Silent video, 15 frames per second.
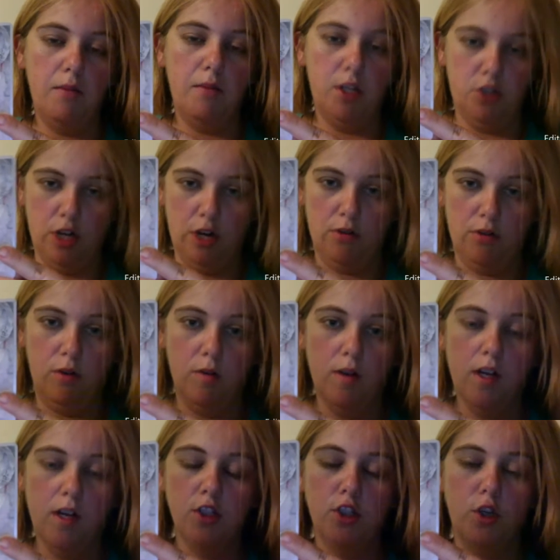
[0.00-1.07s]
in general.
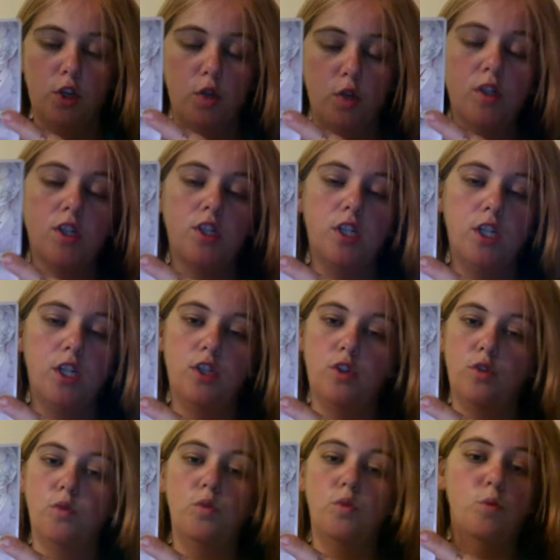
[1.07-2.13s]
So you just need
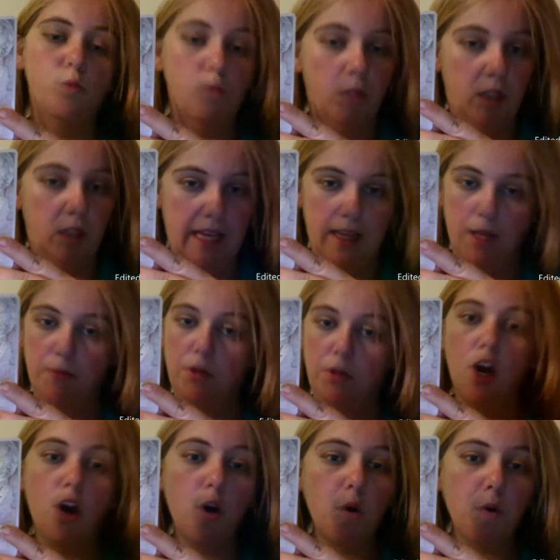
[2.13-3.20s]
to let them
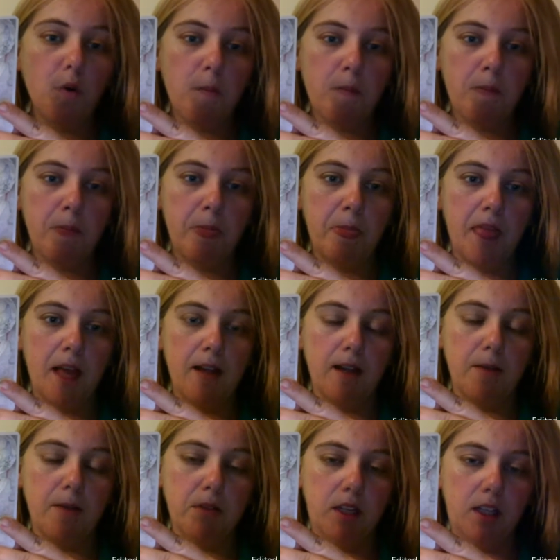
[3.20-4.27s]
go
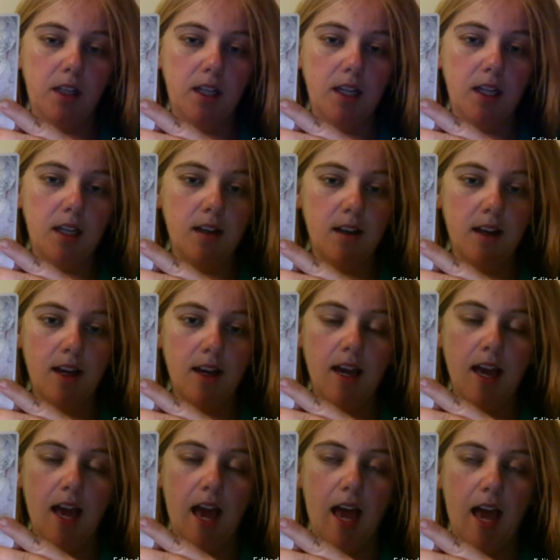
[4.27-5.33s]
completely
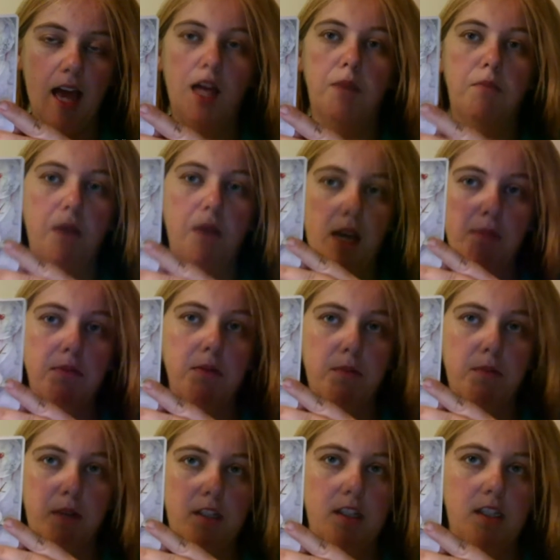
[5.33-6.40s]
and pick up the
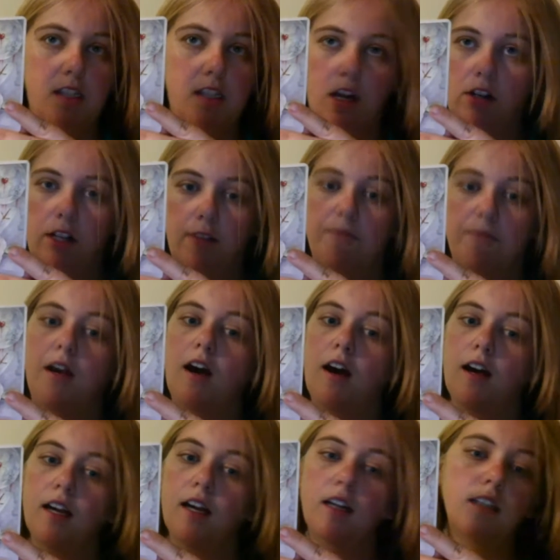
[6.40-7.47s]
pieces that are left
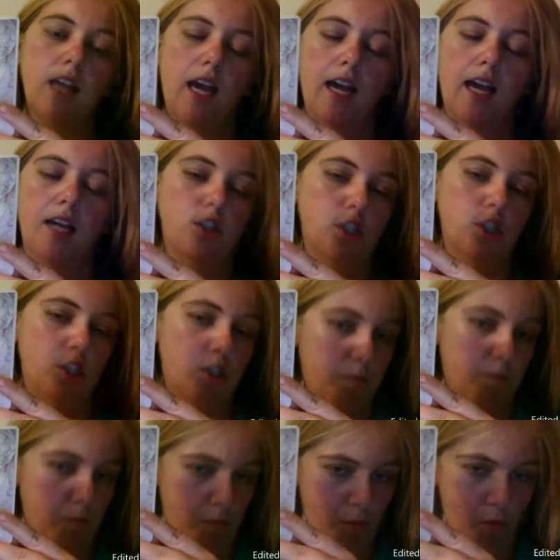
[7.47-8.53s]
behind and just
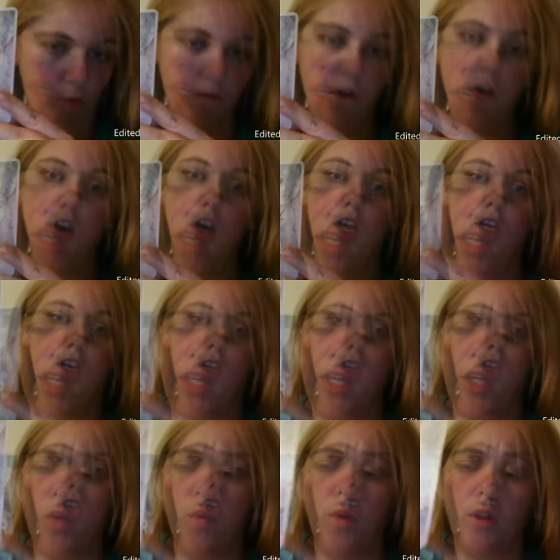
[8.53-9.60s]
move on.
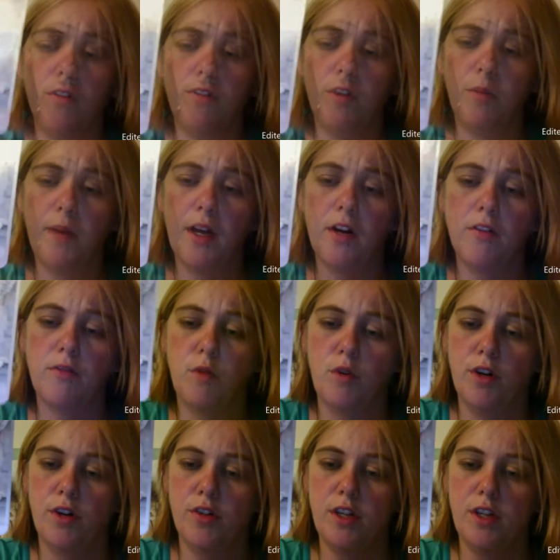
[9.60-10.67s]
You will feel better
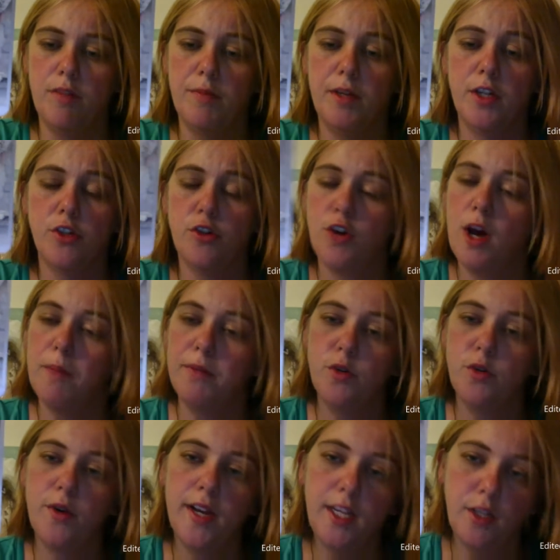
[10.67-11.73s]
for yourself because you're not
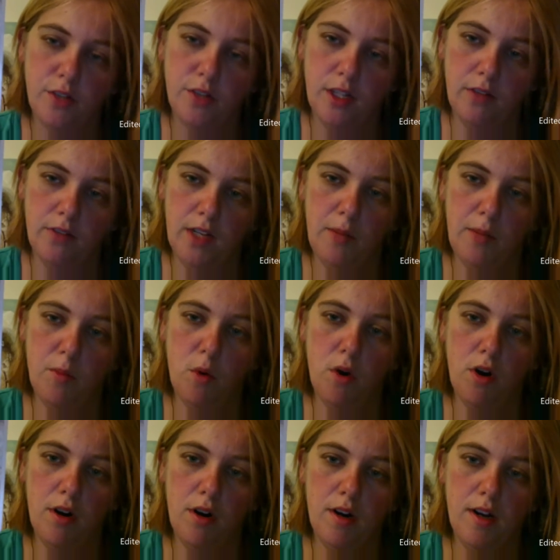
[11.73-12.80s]
betraying yourself anymore.